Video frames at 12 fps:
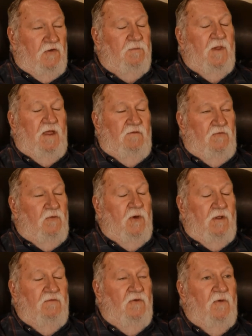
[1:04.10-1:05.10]
Plant
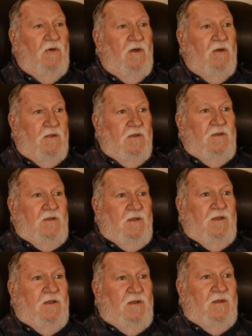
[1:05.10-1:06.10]
44,
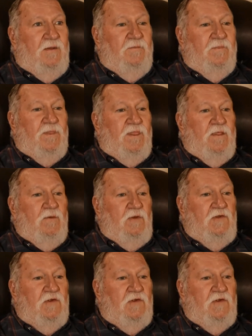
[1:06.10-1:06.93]
we